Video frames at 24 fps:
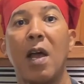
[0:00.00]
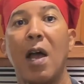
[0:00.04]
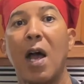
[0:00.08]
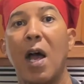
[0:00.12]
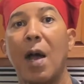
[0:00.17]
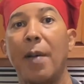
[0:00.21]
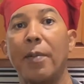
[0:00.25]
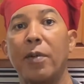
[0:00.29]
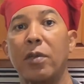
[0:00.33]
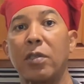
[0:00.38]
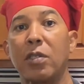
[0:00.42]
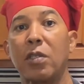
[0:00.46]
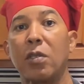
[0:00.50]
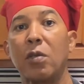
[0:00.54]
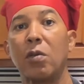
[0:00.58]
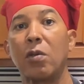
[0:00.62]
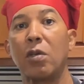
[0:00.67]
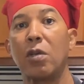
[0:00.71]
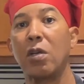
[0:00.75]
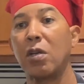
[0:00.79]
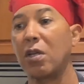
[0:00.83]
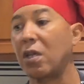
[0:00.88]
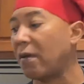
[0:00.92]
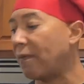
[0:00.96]
I'm gonna slow
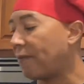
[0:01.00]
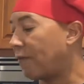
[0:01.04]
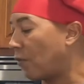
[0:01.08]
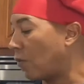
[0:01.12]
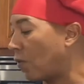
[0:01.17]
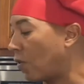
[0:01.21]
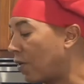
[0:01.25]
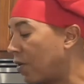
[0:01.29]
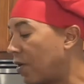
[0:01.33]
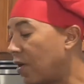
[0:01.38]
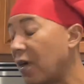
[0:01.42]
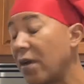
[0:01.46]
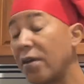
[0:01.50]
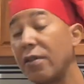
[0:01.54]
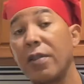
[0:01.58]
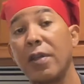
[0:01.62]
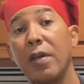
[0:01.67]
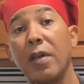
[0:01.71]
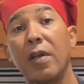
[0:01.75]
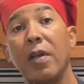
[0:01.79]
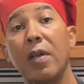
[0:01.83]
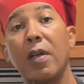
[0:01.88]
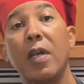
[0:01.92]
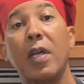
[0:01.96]
cook it for
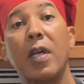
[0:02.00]
another